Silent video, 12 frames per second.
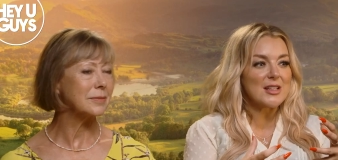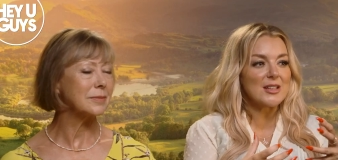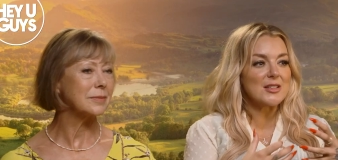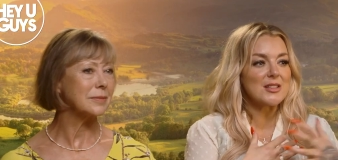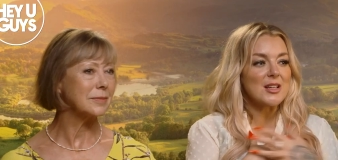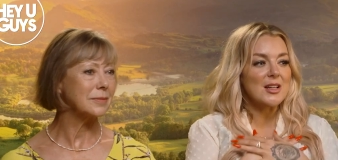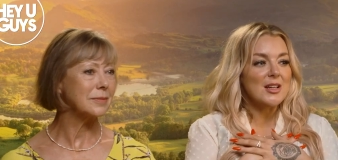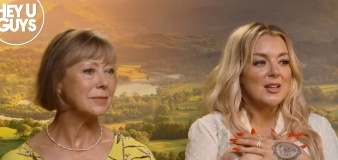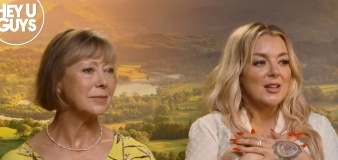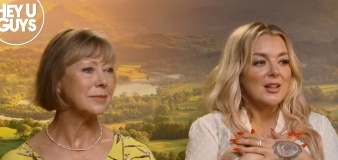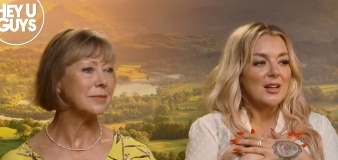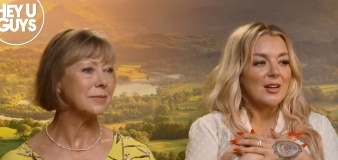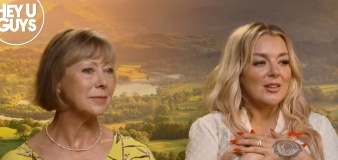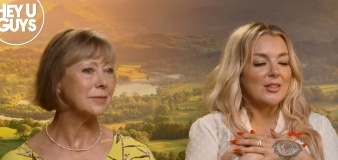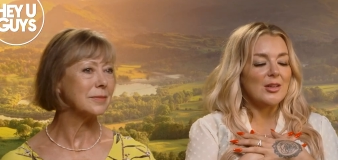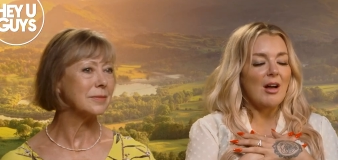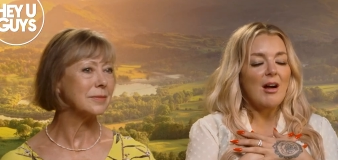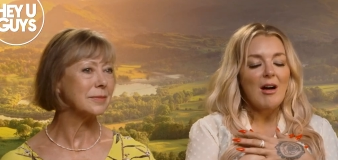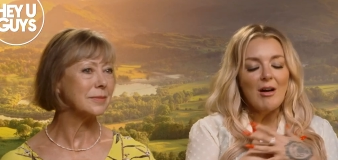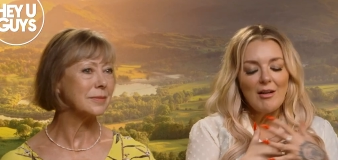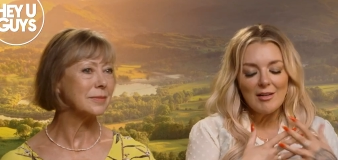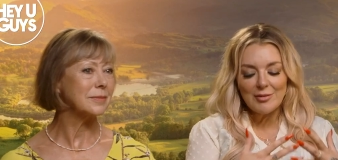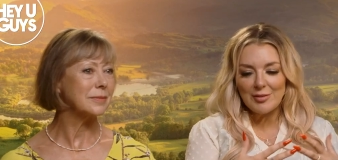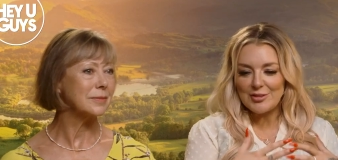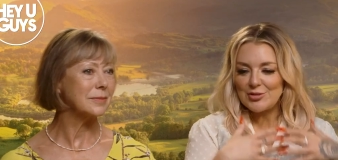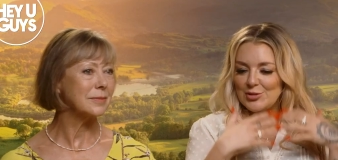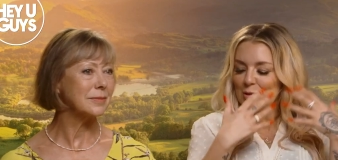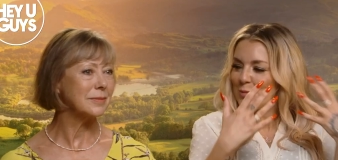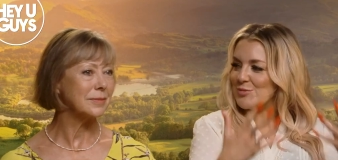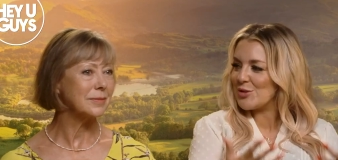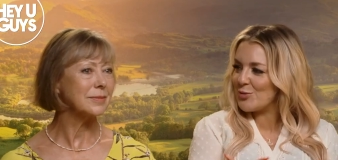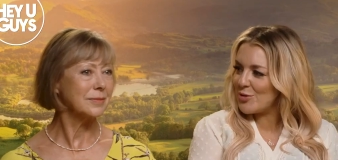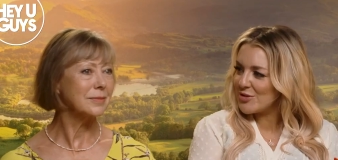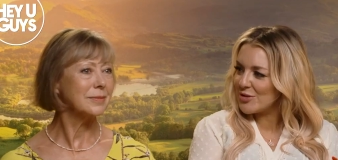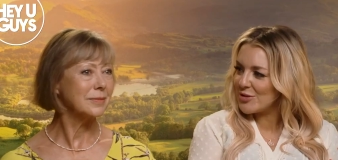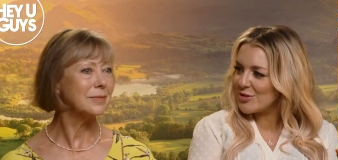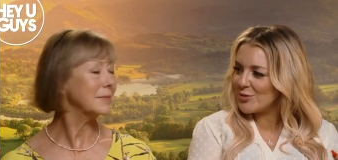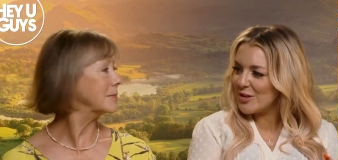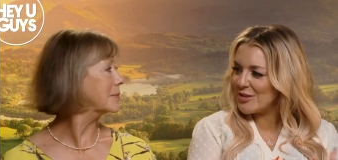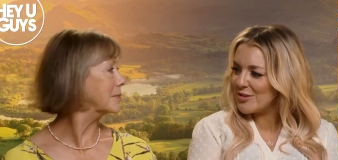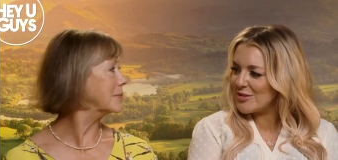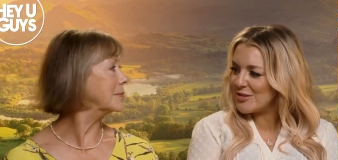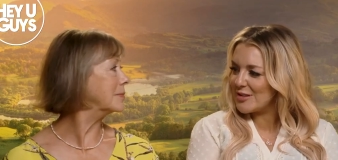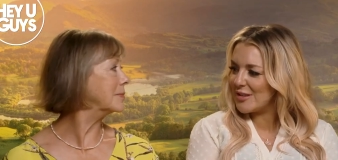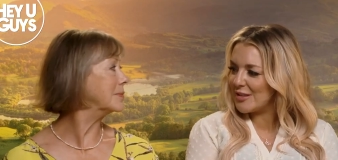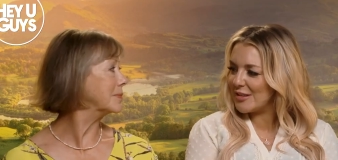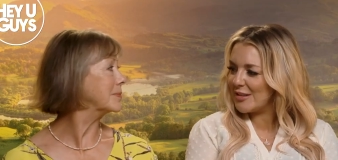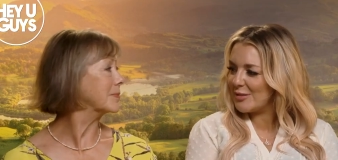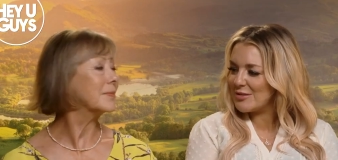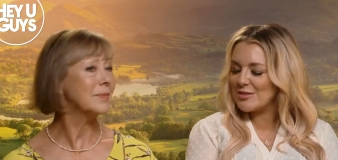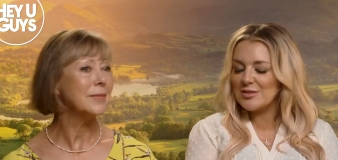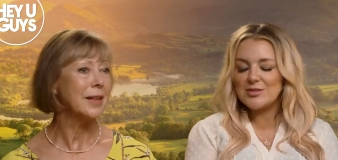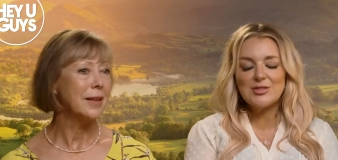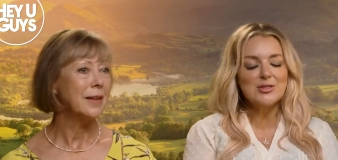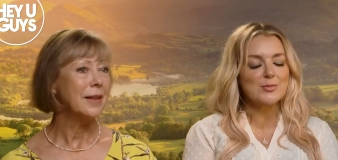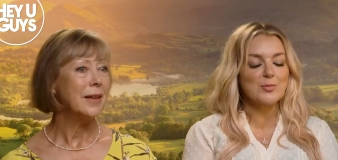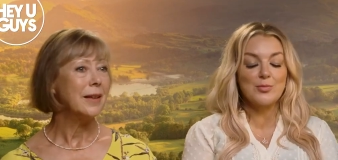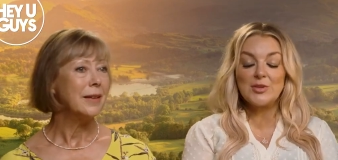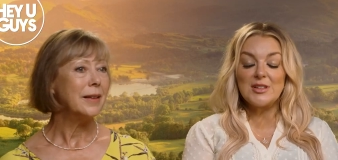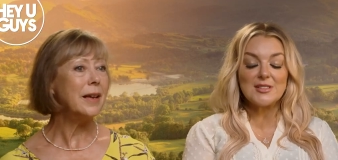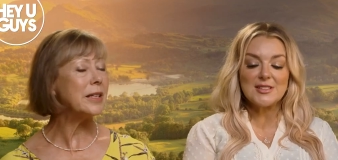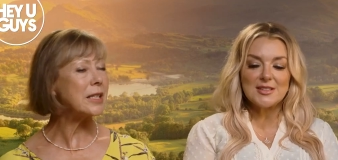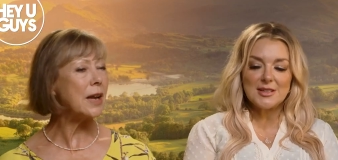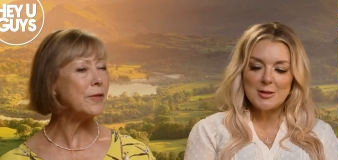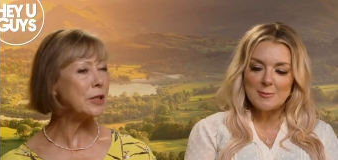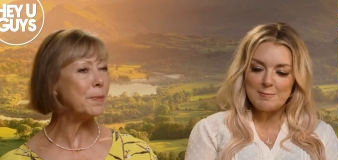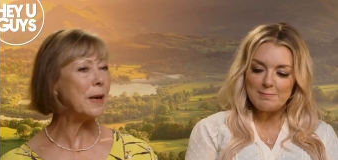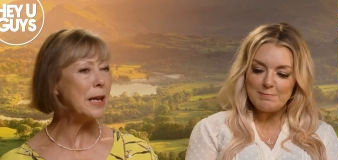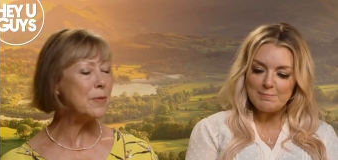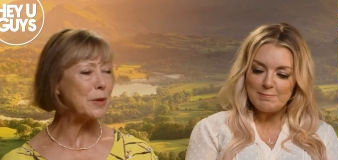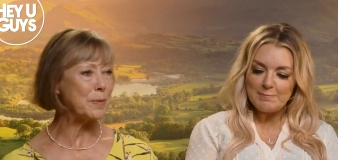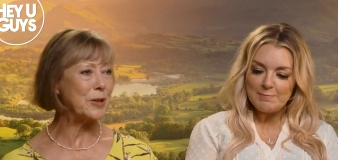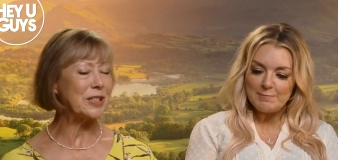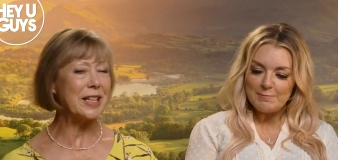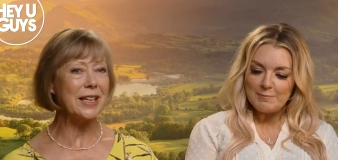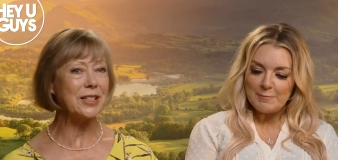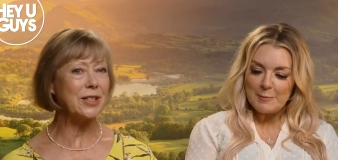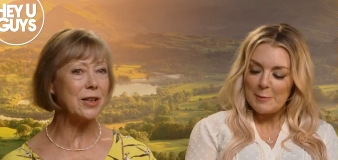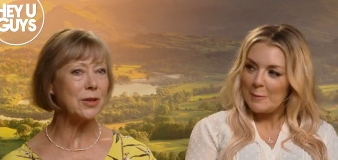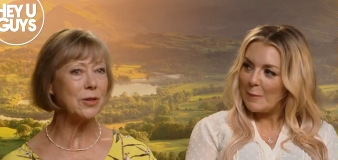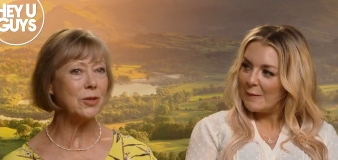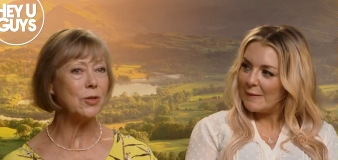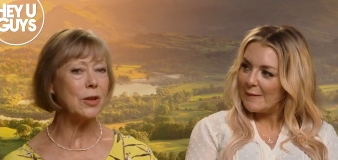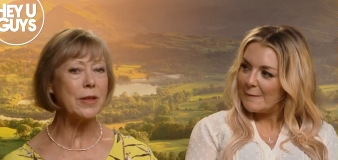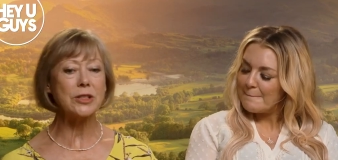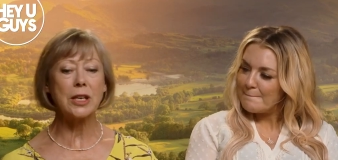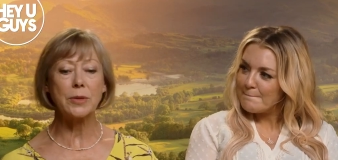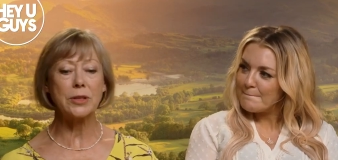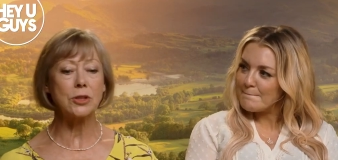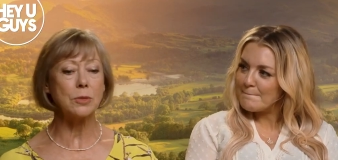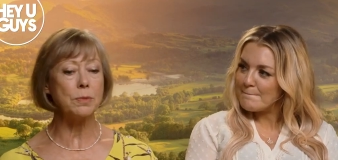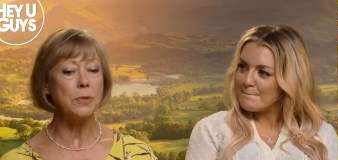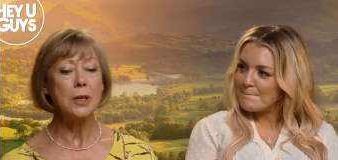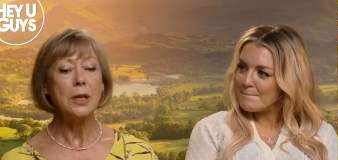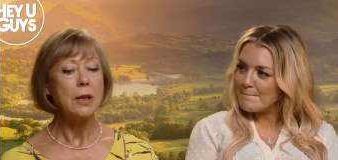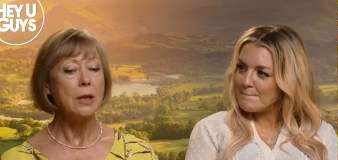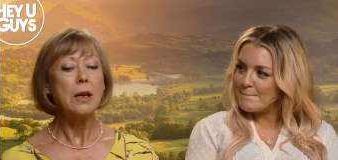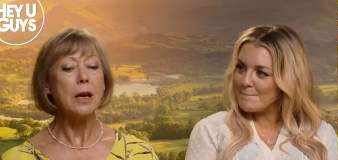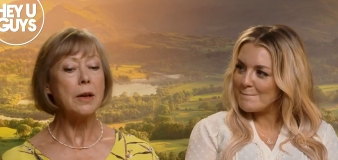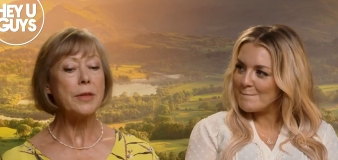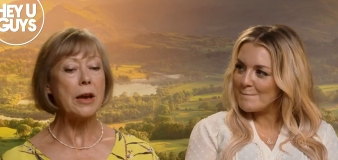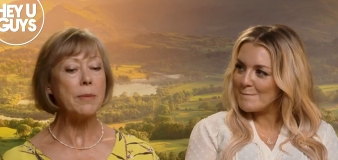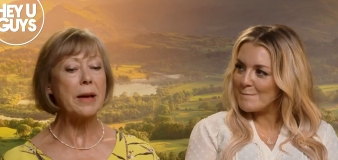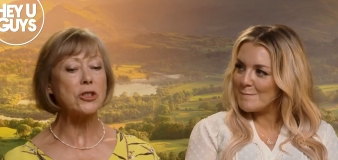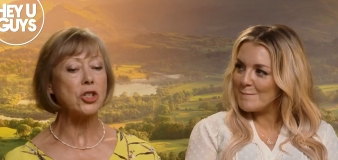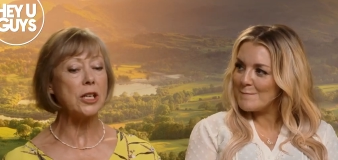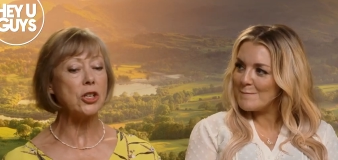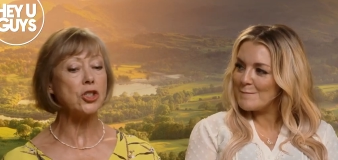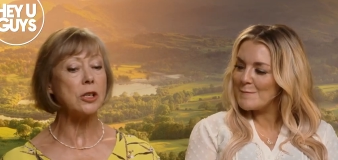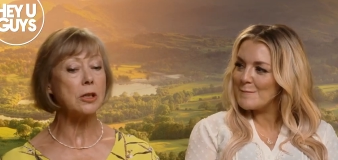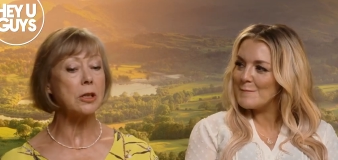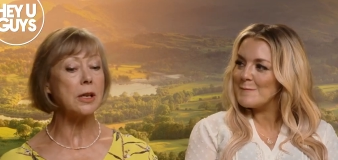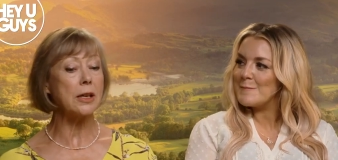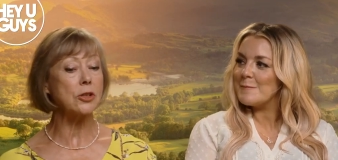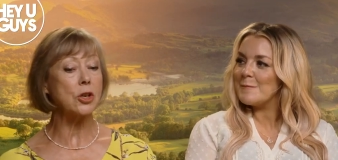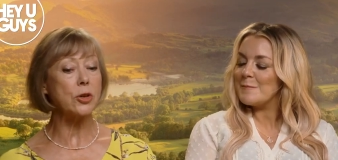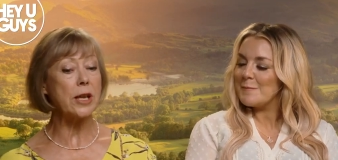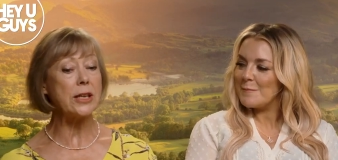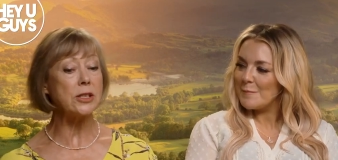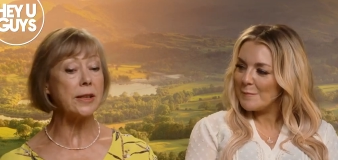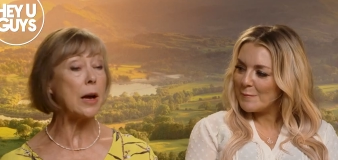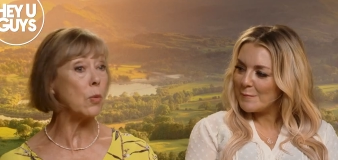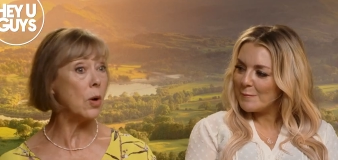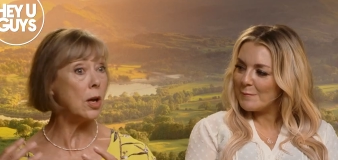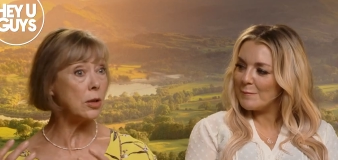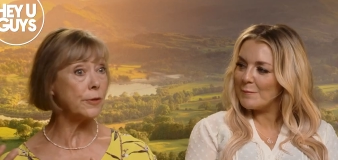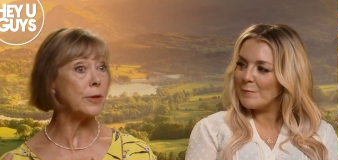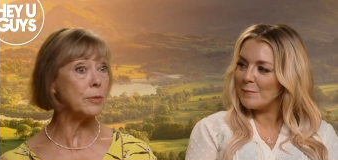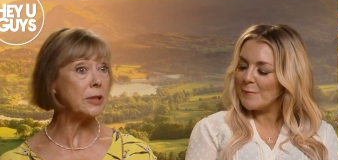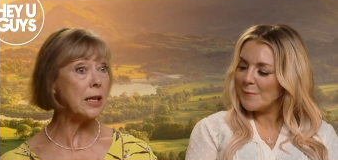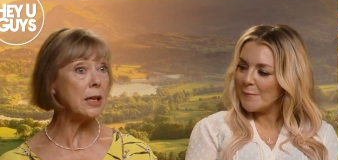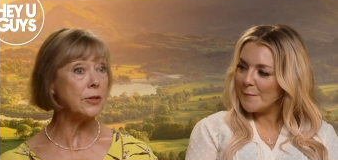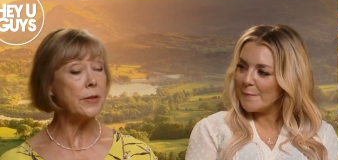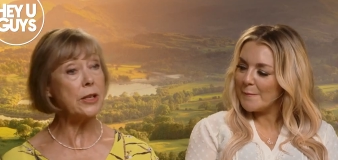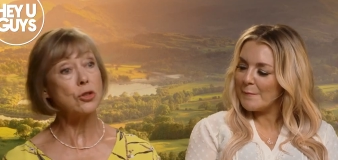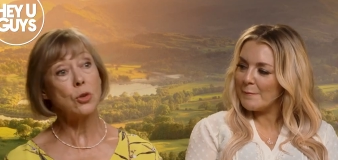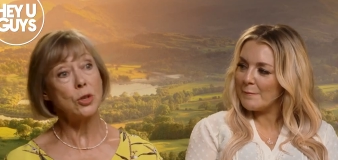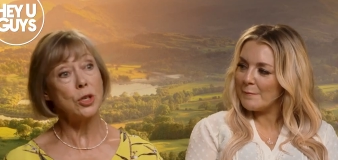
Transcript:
Speaker 1: and the heart of it just comes across on the screen, doesn't mm. it? It was just brilliant. Yeah, and it's see. lovely to
Speaker 2: play with because they're so you know they're so into. Uh, their imagination and, and creating that world for themselves, and they draw